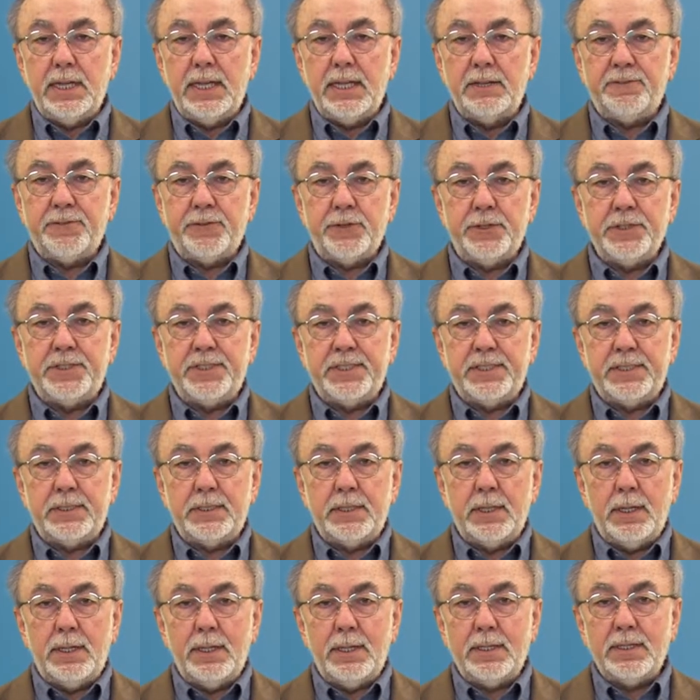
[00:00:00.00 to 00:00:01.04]
a first
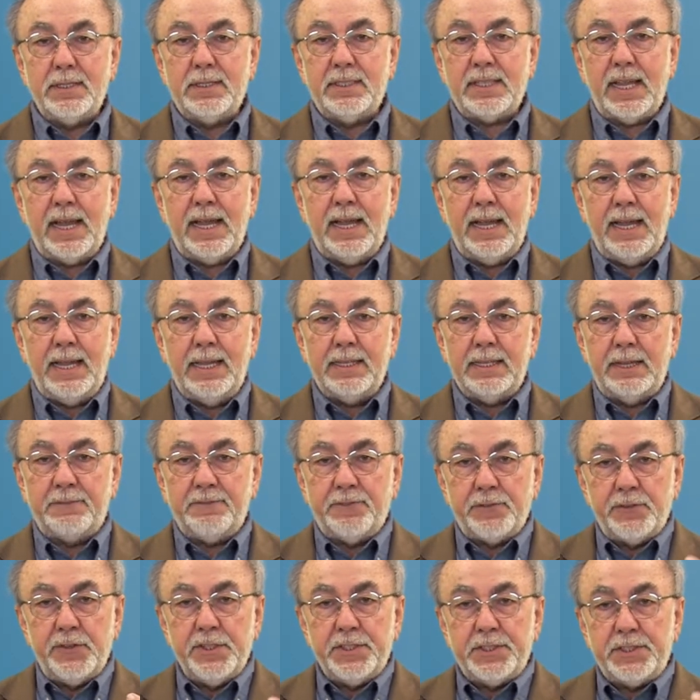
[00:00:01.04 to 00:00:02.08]
size, a
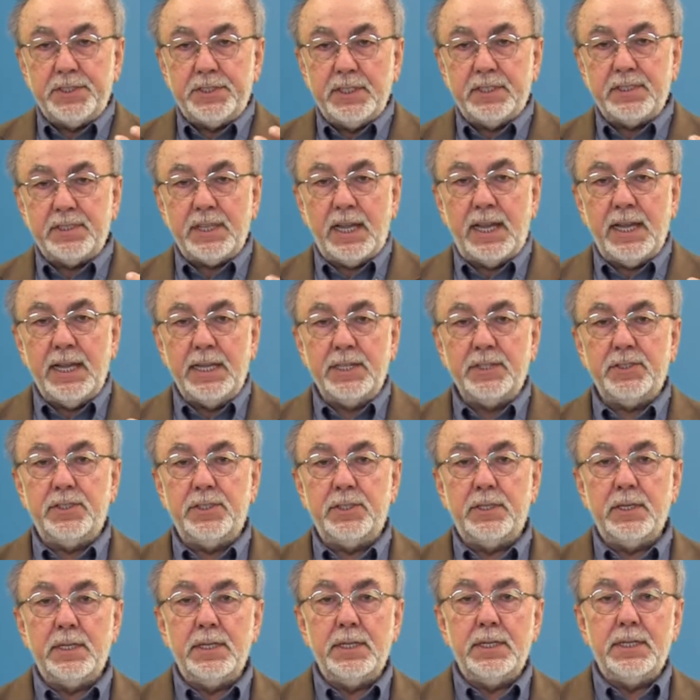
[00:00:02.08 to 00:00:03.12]
first
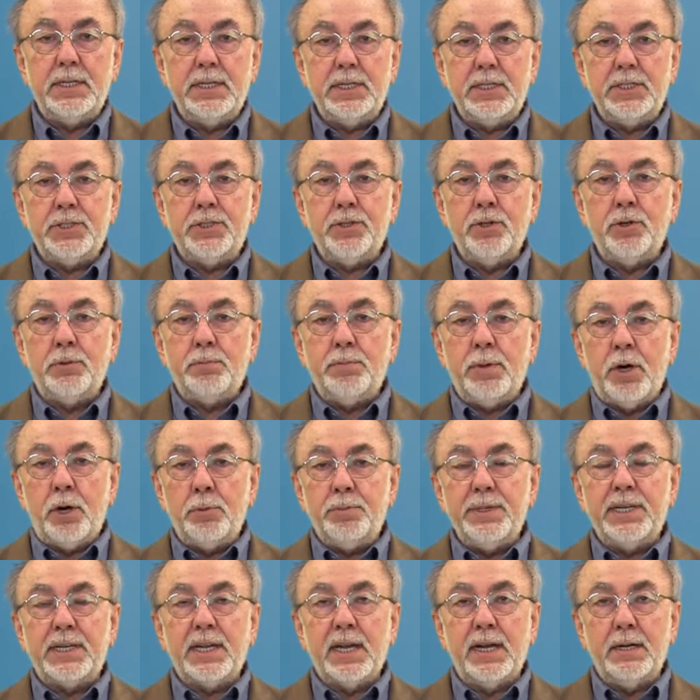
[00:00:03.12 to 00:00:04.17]
sized snowball
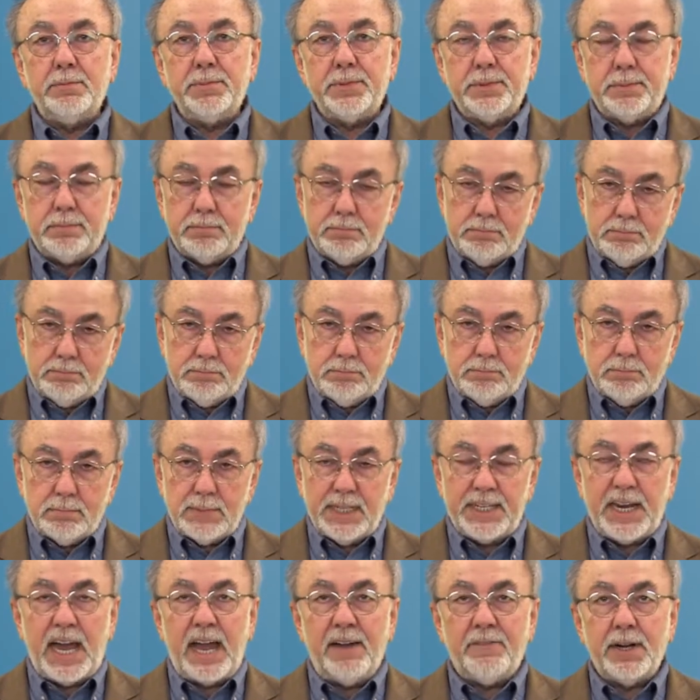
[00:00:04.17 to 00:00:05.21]
becomes
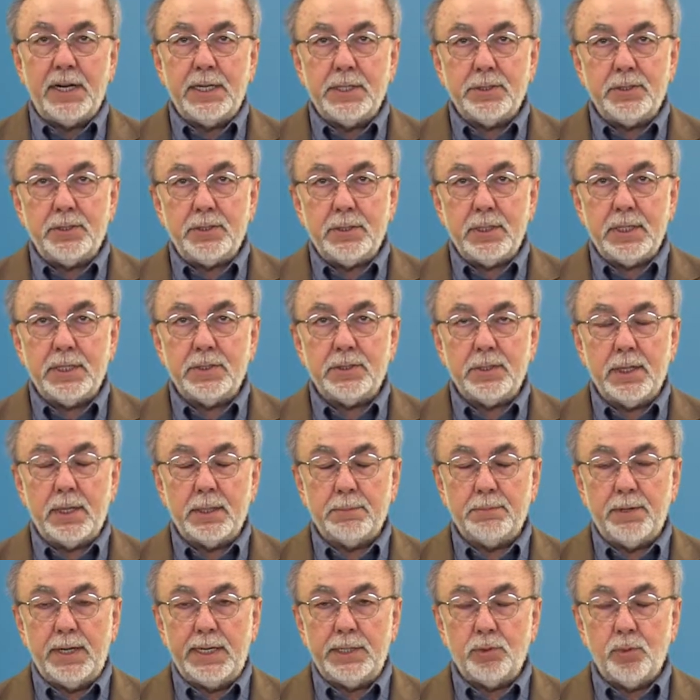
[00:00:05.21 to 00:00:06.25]
an avalanche is a
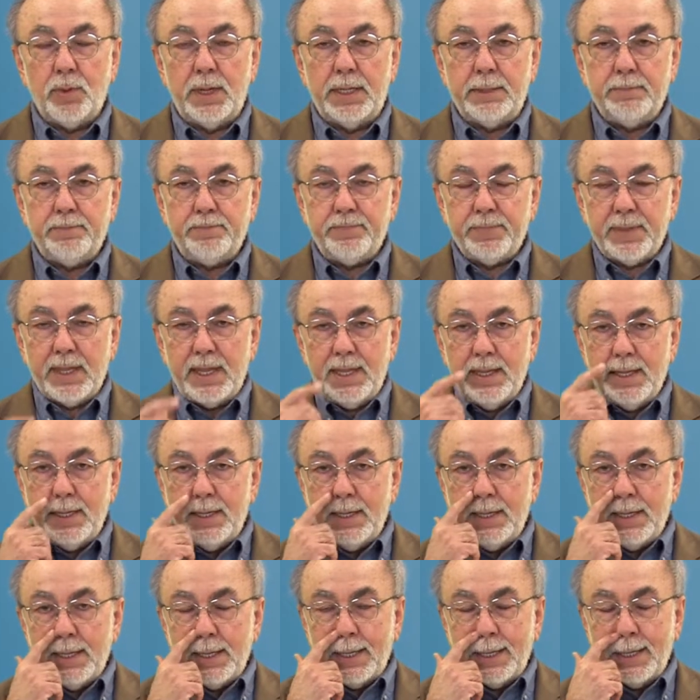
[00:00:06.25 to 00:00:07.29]
great one.
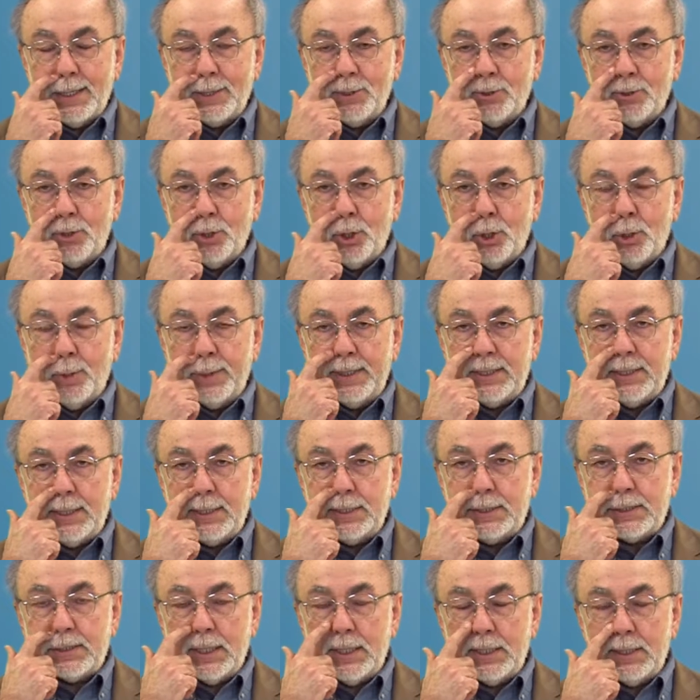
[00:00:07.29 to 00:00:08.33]
And you know, in the
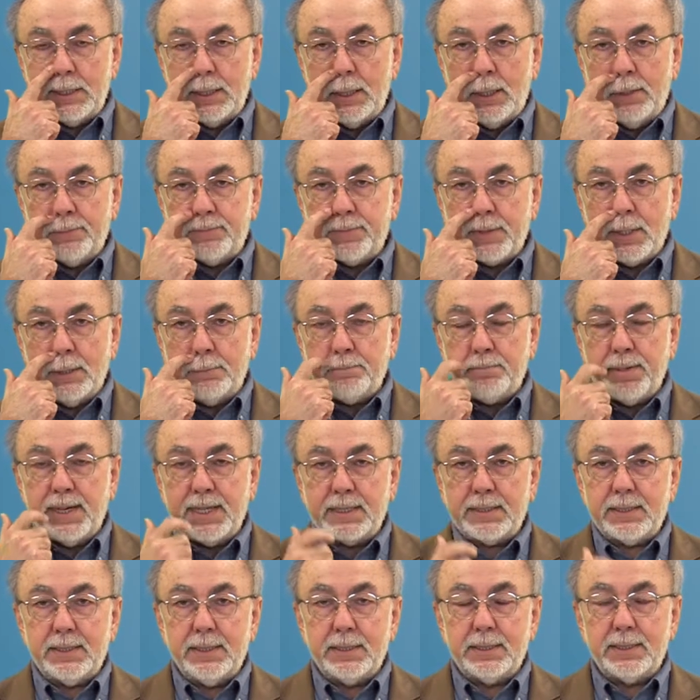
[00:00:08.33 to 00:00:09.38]
study of
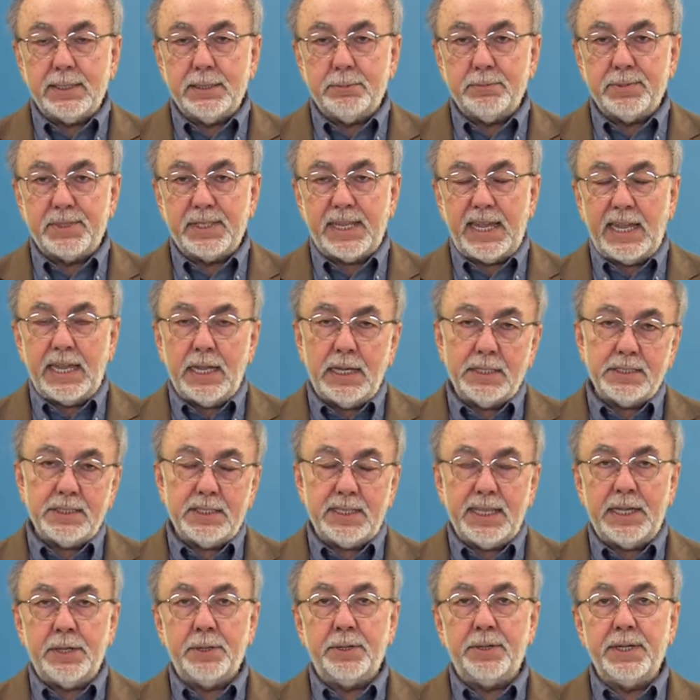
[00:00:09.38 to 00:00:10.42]
complex systems, chaos
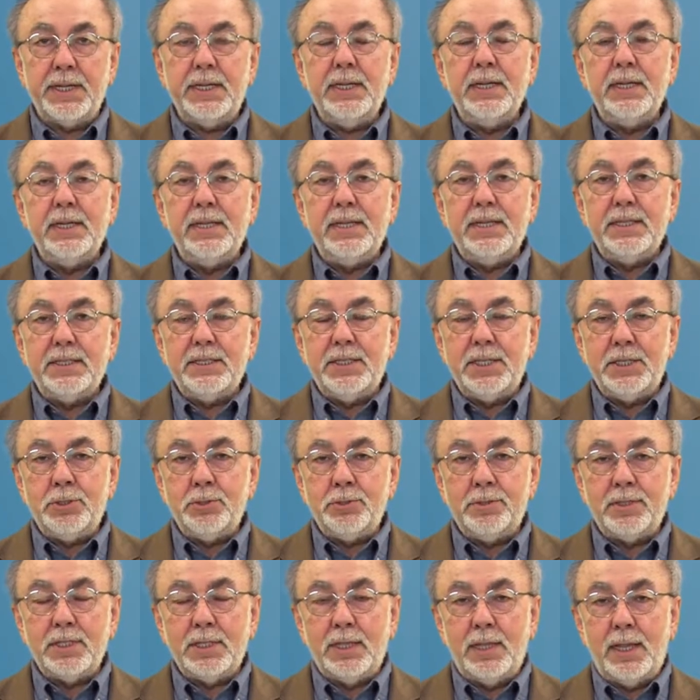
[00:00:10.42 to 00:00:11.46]
theory, they
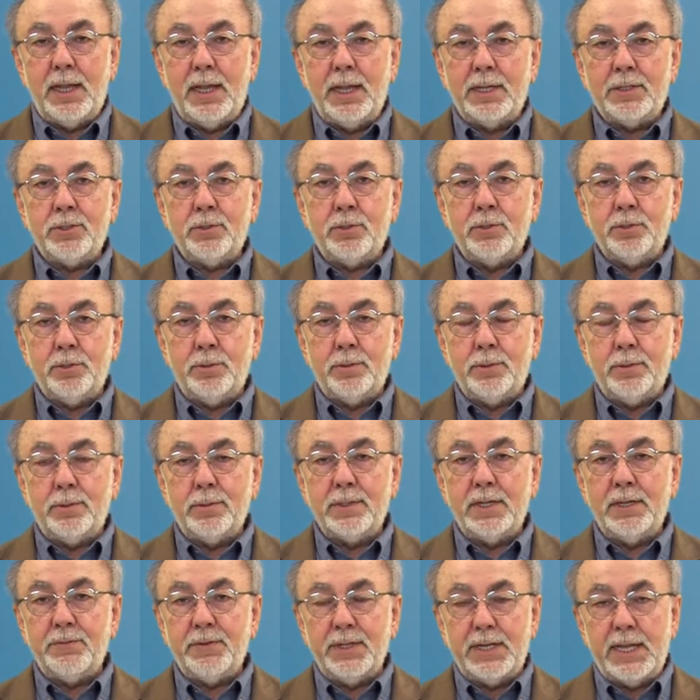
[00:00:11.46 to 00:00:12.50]
usually like to
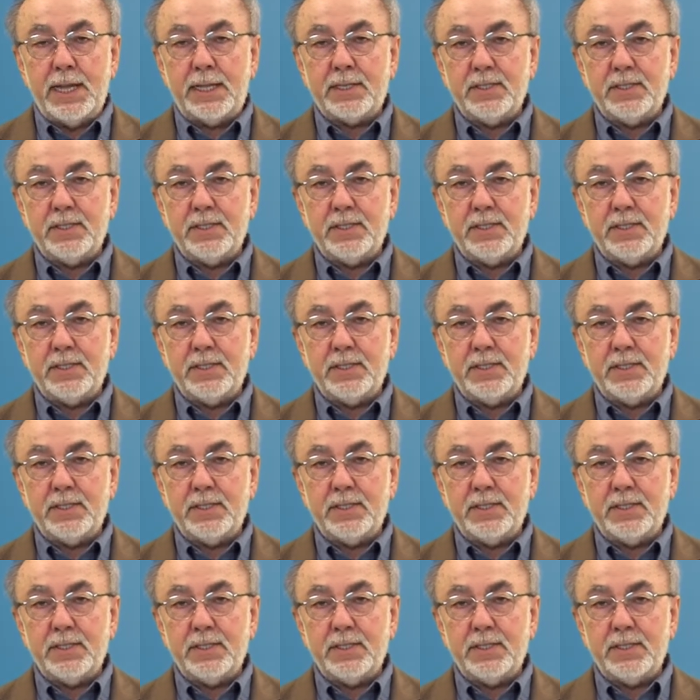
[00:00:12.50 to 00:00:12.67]
give an